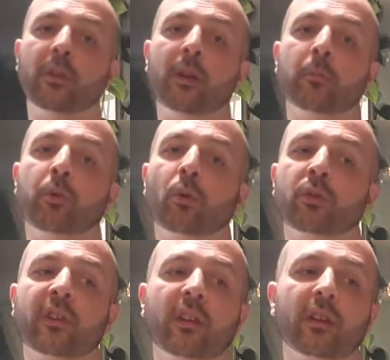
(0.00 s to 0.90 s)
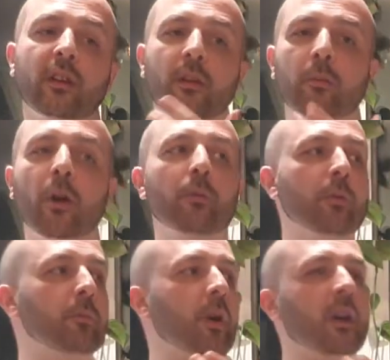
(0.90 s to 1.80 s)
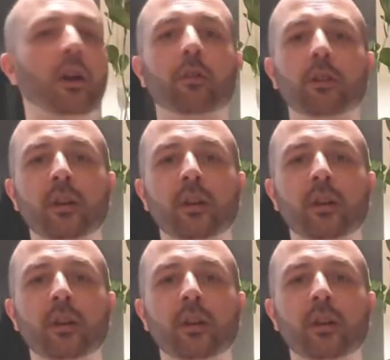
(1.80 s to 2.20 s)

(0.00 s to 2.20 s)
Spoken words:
importing, and at the moment my current